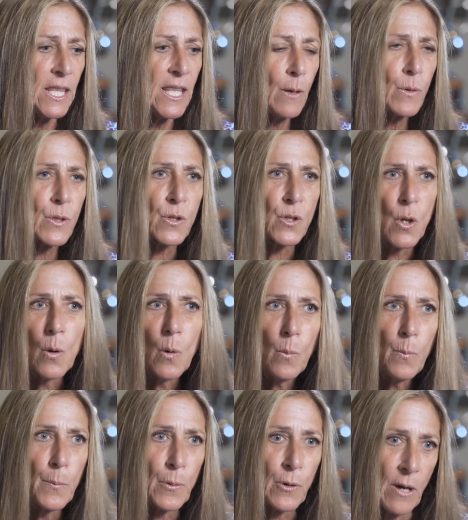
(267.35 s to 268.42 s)
They were so
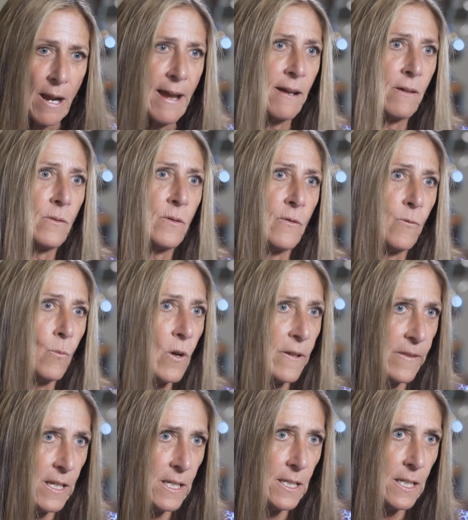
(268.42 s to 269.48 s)
proud of
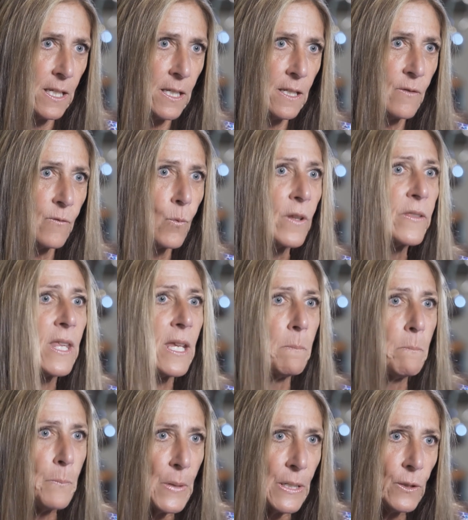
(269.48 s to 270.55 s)
what they did, of what they
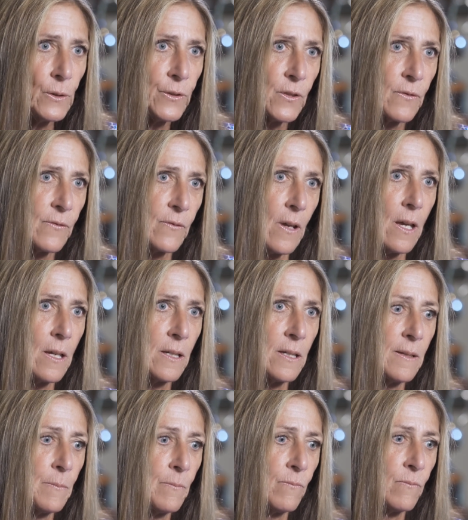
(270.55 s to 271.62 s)
built,
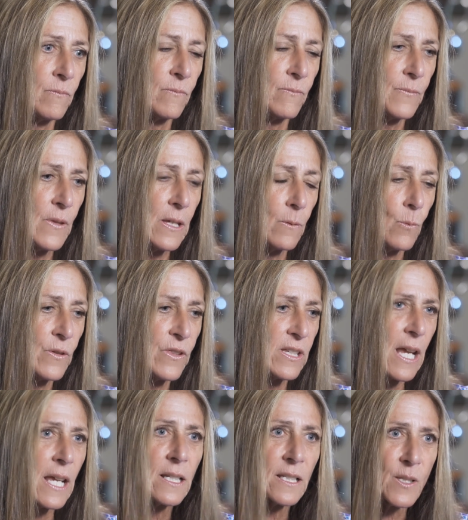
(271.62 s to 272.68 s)
what the
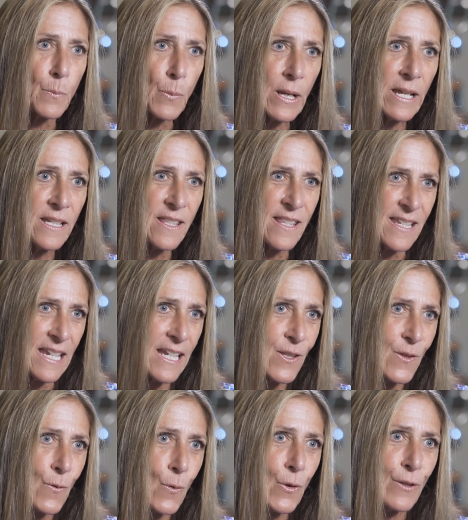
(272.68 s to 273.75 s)
Titleist brand
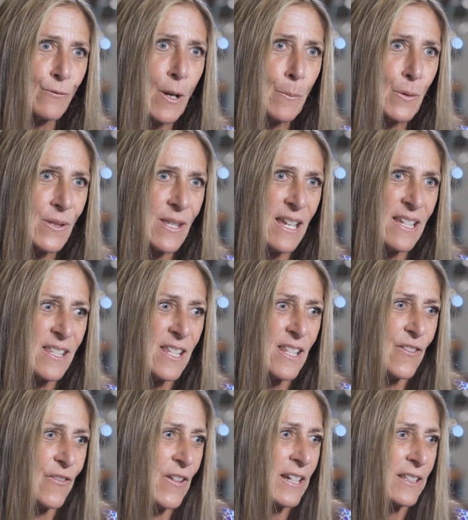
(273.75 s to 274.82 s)
stands for and represents, and
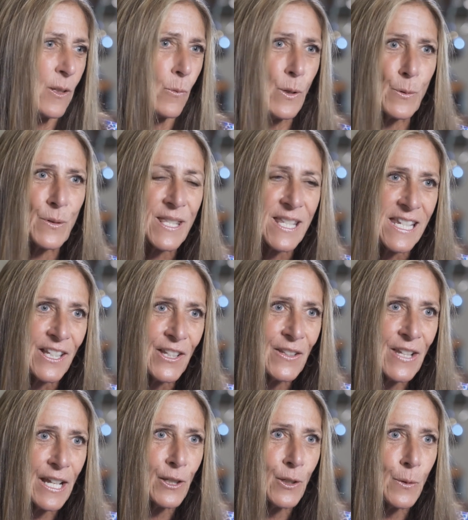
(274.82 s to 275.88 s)
the fact that we were still in that